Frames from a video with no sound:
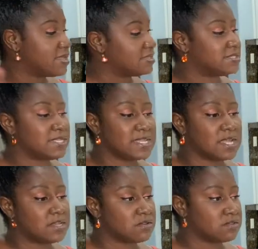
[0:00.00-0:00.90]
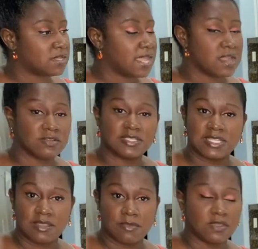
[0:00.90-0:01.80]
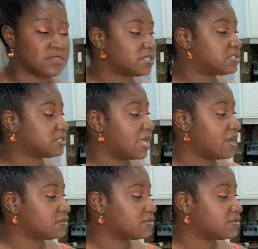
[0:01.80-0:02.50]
and sitting under the hair steamer. This hair